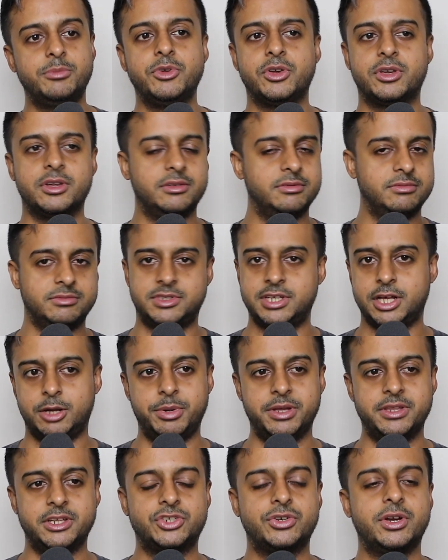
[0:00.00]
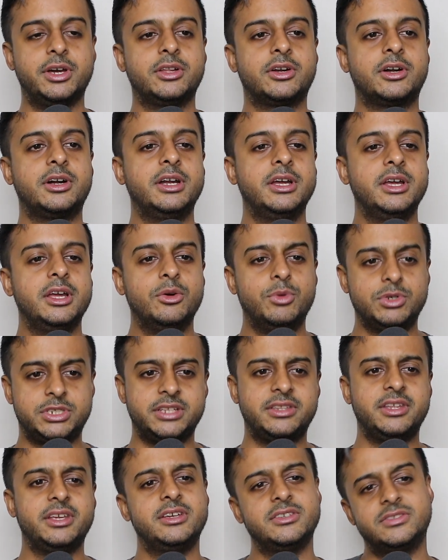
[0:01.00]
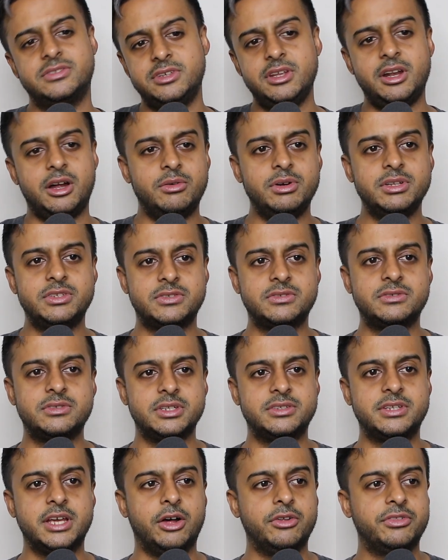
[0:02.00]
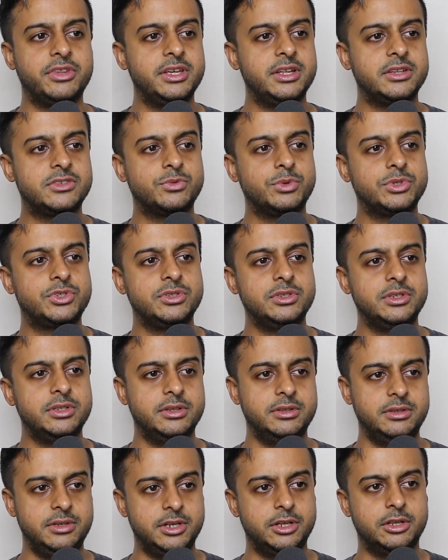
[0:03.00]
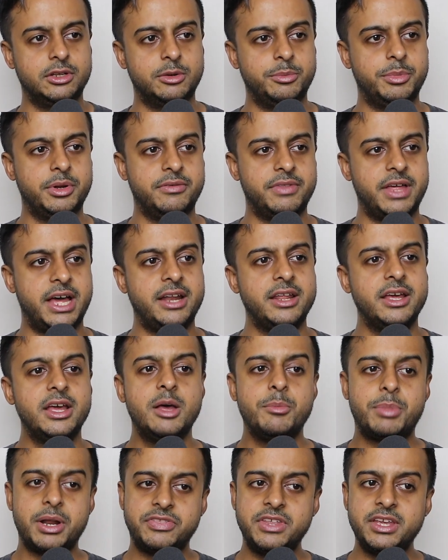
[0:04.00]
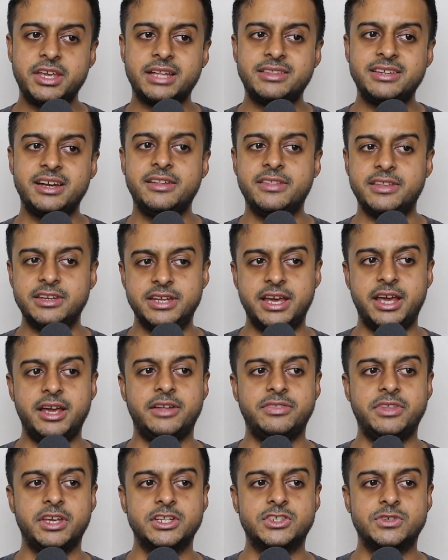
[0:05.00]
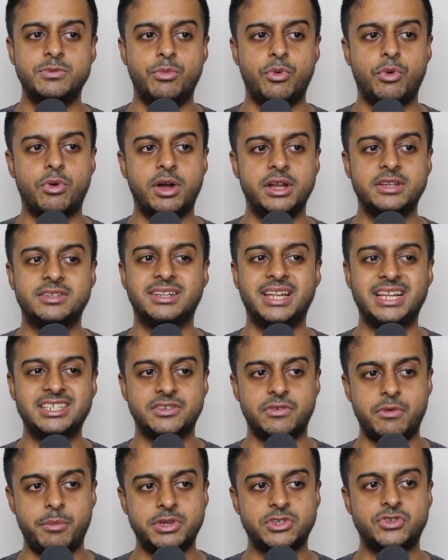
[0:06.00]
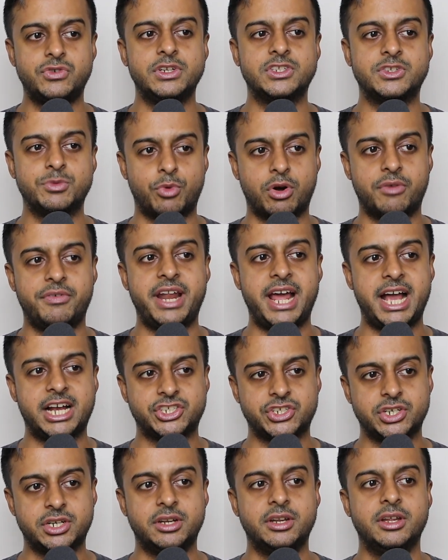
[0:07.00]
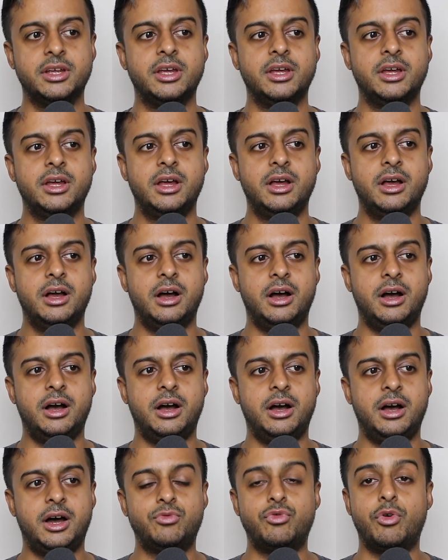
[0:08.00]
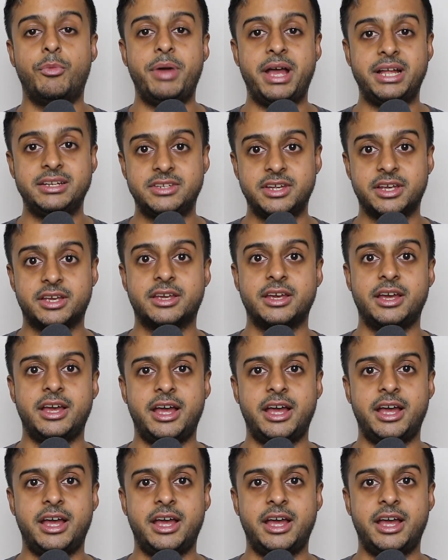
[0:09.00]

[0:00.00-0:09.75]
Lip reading: You can tell by the trailer, which I think is, it's healthy. It's what you need, a little bit of that. But I think at the end of the day, I think it's less of a mystery. It's more of an action, not romantic.